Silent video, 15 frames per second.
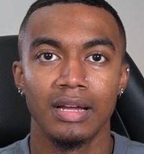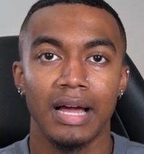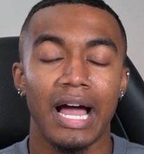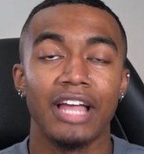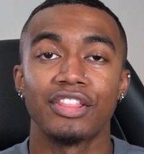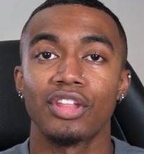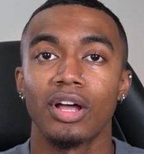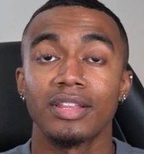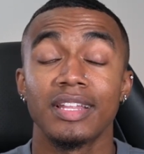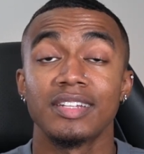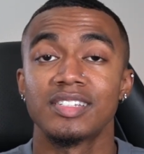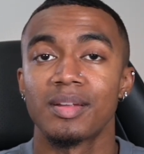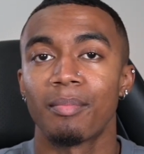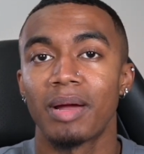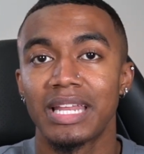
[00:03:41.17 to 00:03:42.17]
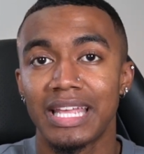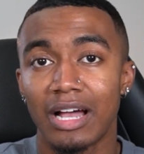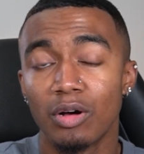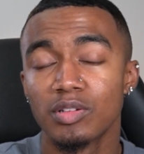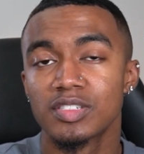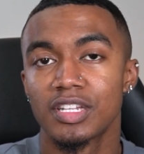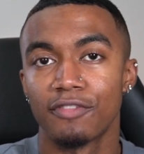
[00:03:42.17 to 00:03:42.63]
I thought that somebody
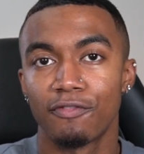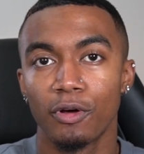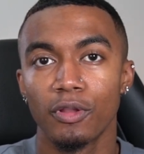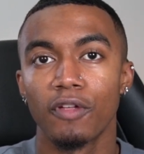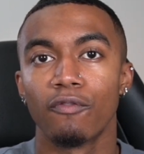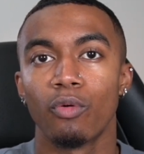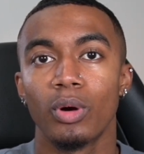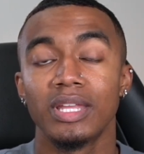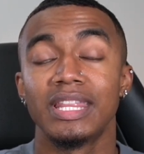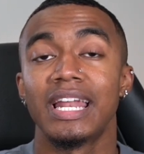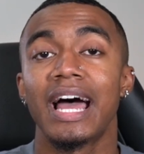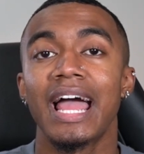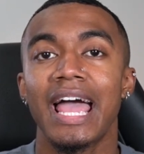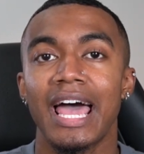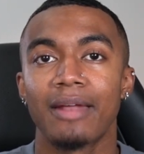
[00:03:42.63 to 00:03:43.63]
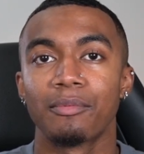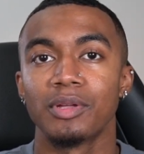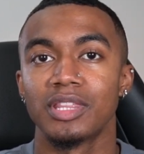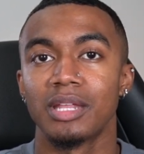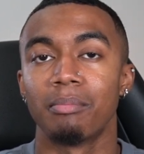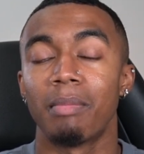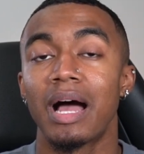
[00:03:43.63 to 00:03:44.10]
else could fill the void that I had
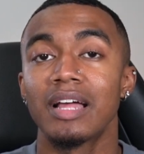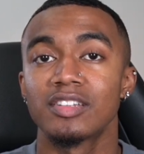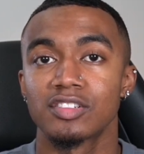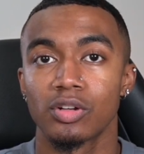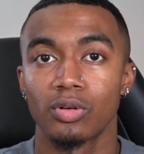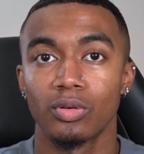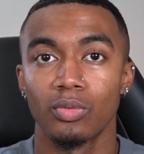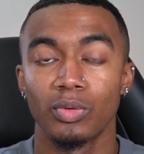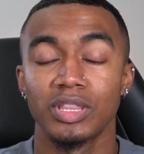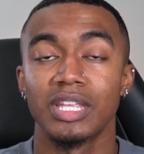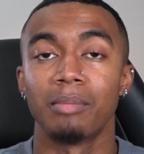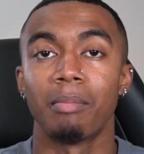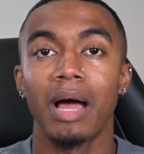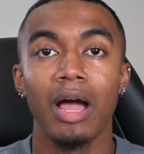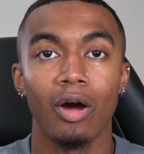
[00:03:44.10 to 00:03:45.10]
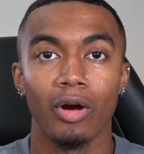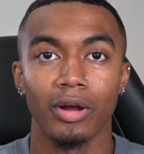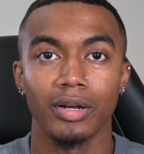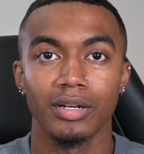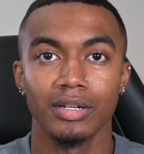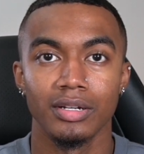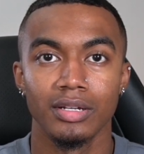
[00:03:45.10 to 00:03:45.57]
within my soul, within my
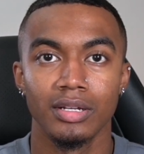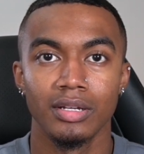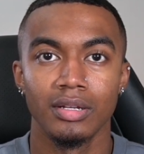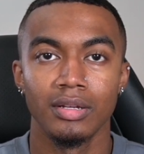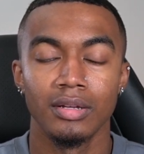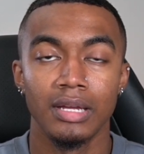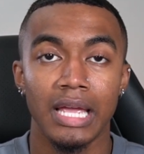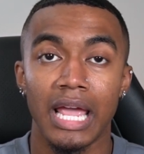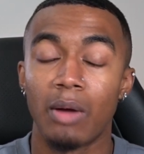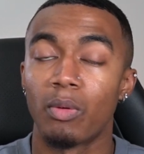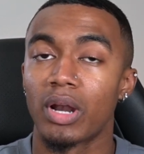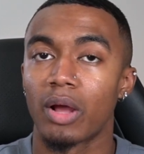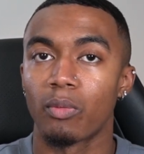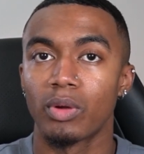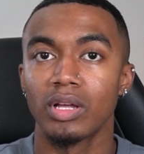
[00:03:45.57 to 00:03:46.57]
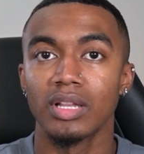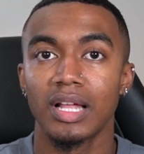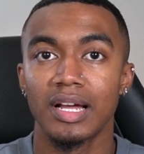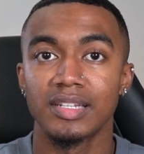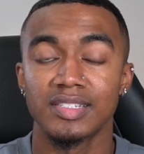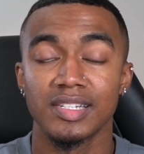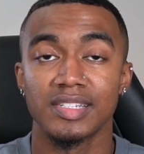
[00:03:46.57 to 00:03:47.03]
heart. And what I
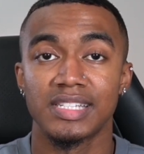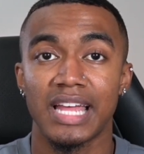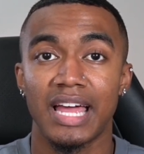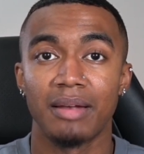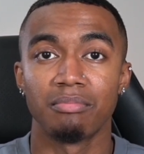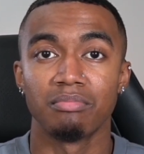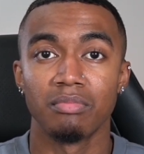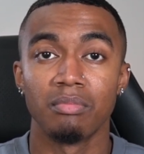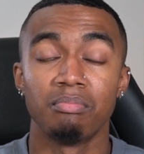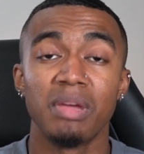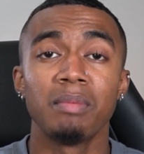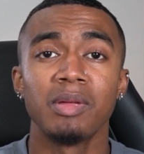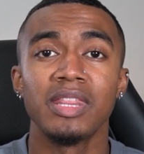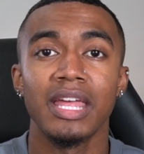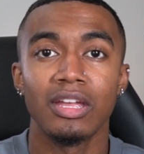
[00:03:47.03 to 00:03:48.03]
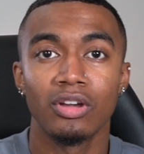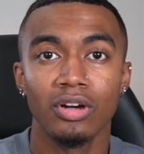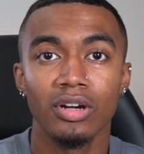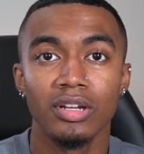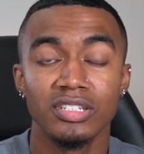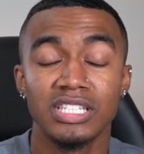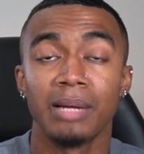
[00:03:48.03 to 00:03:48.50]
realized is that maybe they
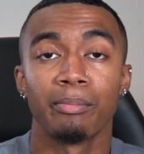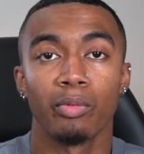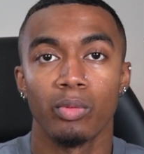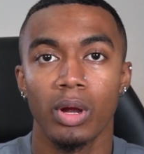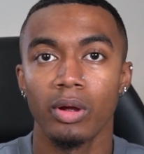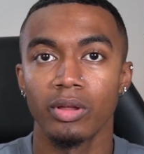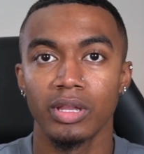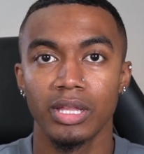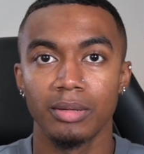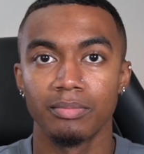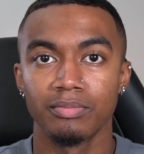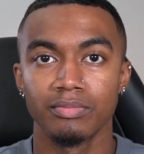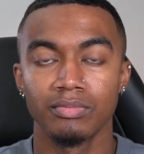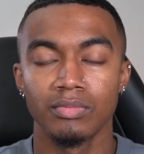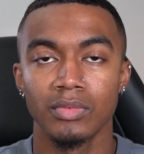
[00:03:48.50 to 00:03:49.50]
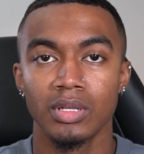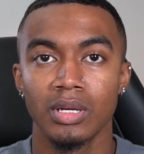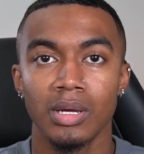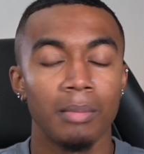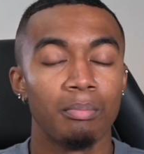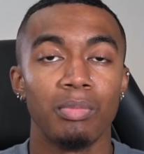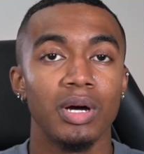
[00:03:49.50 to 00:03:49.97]
could temporarily,
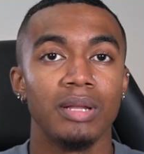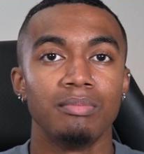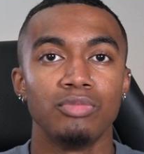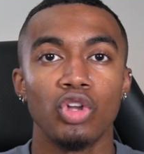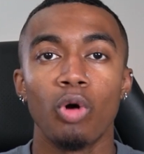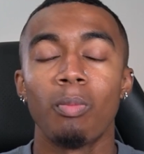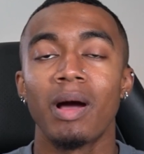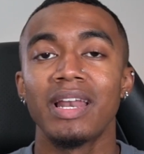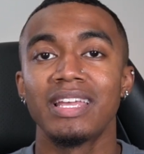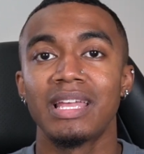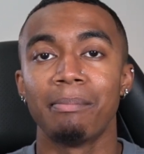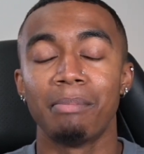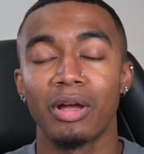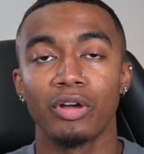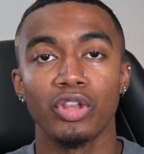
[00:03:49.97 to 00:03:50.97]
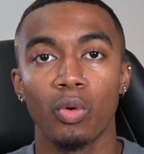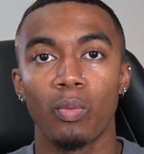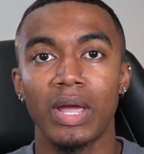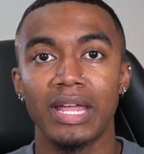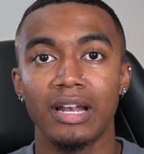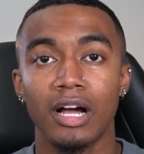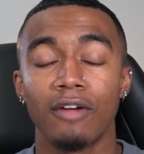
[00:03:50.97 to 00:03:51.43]
but nobody can bear the
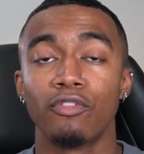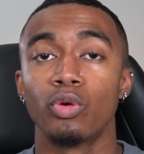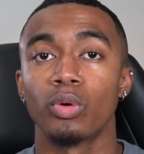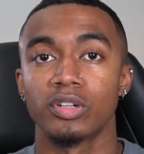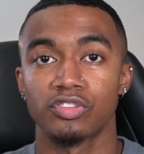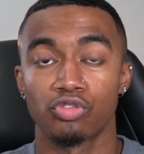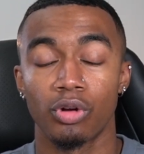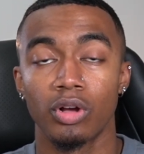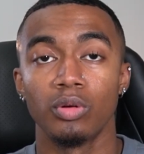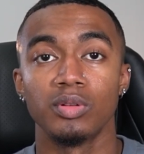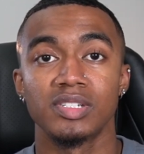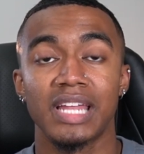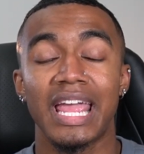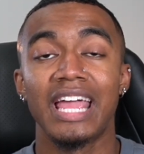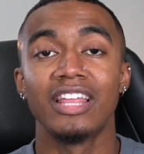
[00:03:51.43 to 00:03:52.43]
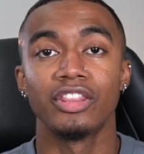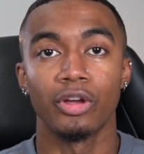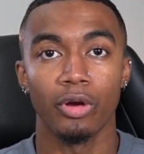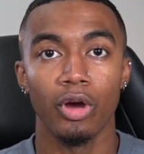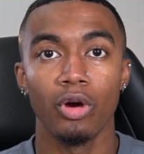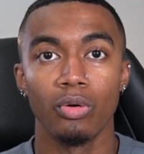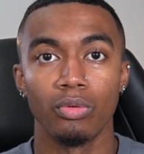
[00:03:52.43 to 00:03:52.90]
weight of your struggles and
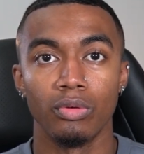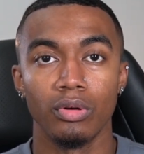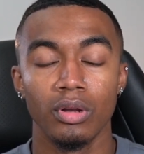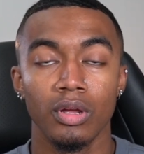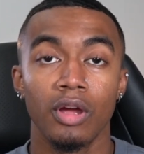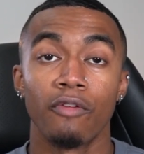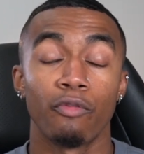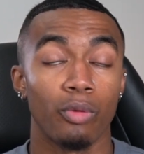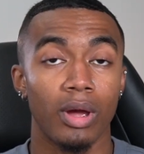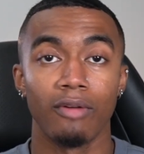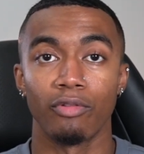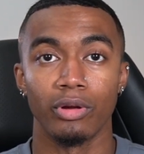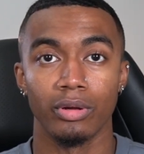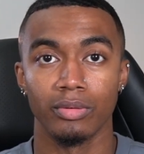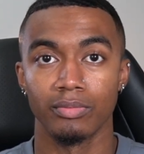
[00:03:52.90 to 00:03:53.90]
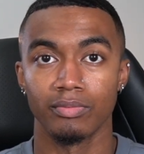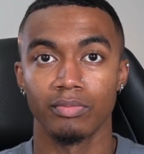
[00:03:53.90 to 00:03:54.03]
their own forever.